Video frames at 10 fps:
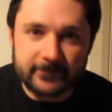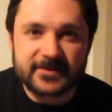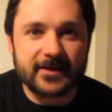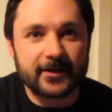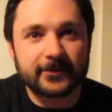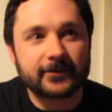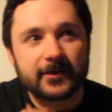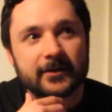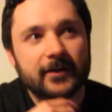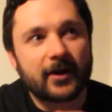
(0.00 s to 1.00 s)
So
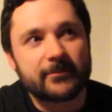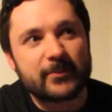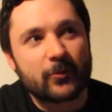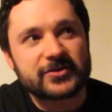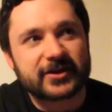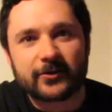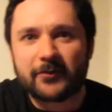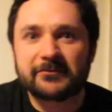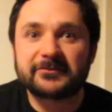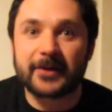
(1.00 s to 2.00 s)
I've been watching a
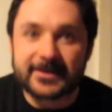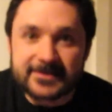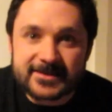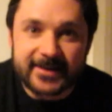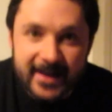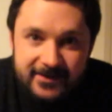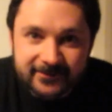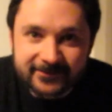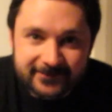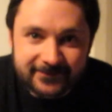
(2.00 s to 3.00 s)
lot of Friends
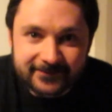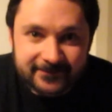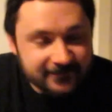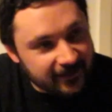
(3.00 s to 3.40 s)
again. Yeah.